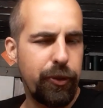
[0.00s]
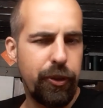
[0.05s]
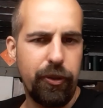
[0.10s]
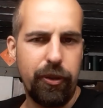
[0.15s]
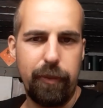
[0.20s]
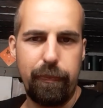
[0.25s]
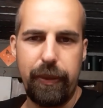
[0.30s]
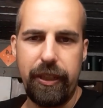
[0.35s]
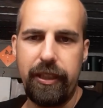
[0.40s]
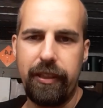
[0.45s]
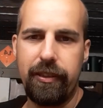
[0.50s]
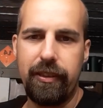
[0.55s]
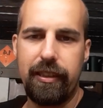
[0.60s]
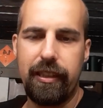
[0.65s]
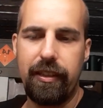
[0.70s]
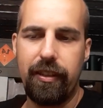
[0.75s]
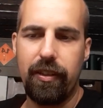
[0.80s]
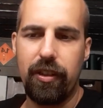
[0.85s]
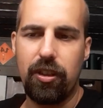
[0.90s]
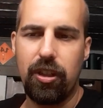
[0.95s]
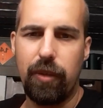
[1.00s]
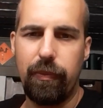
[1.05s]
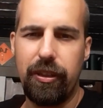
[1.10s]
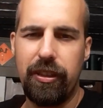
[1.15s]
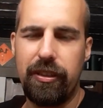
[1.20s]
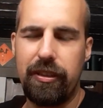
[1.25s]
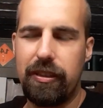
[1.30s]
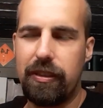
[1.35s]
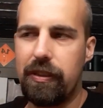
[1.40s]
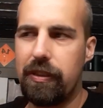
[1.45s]
your opinions in the
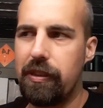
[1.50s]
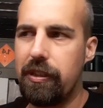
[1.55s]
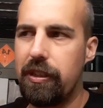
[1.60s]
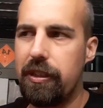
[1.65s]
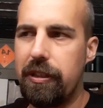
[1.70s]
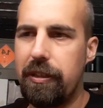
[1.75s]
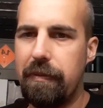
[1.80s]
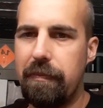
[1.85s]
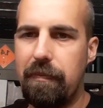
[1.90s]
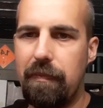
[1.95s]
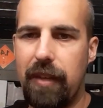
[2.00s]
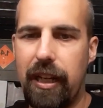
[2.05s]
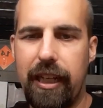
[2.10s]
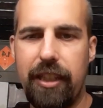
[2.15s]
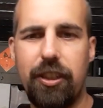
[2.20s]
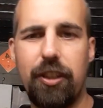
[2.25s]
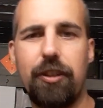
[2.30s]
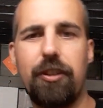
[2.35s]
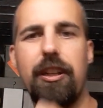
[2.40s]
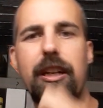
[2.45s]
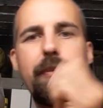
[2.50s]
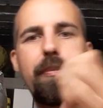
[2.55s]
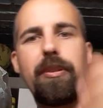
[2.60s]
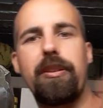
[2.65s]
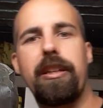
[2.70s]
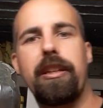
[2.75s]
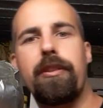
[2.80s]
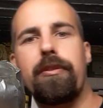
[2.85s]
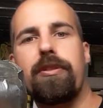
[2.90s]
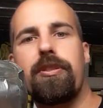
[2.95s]
comments. Like, subscribe,
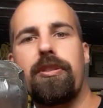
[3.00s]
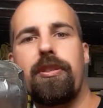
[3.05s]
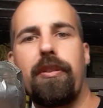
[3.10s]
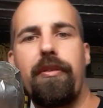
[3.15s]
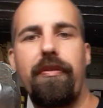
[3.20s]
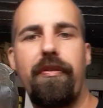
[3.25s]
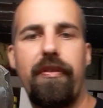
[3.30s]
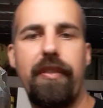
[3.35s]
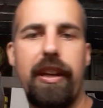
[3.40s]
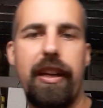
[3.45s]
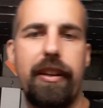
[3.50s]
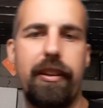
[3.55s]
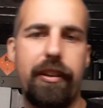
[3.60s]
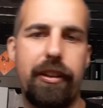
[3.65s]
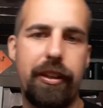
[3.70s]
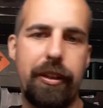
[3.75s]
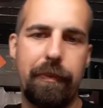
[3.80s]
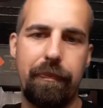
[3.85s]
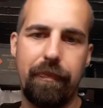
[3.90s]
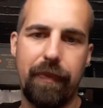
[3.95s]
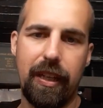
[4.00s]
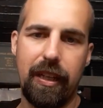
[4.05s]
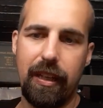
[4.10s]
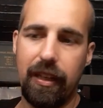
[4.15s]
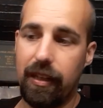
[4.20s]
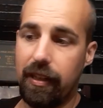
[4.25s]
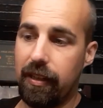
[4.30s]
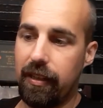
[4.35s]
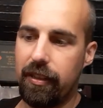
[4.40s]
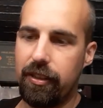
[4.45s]
all that good stuff, and
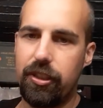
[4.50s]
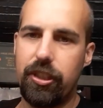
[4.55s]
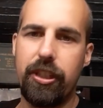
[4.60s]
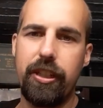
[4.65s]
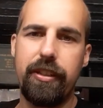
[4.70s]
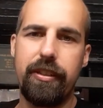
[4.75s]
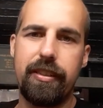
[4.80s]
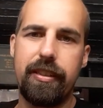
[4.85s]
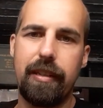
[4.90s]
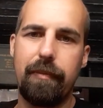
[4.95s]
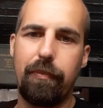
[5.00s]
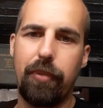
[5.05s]
cheers and